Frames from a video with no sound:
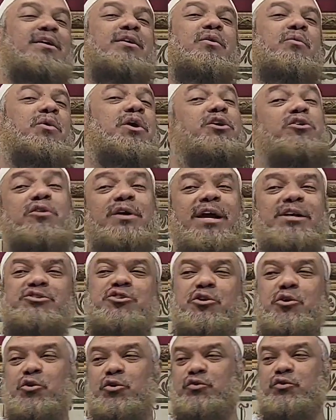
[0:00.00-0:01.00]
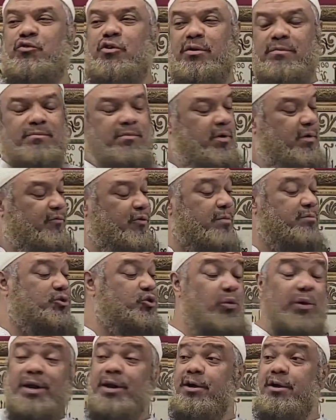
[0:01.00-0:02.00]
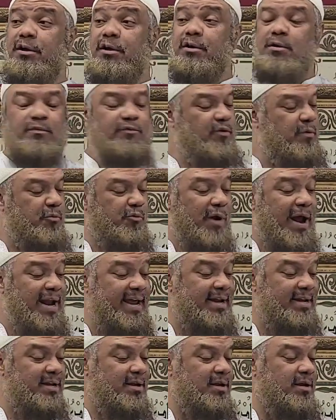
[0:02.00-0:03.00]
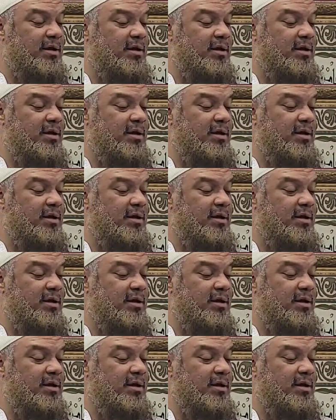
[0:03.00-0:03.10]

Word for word: Where do you get your news from? From Twitter, from Reddit,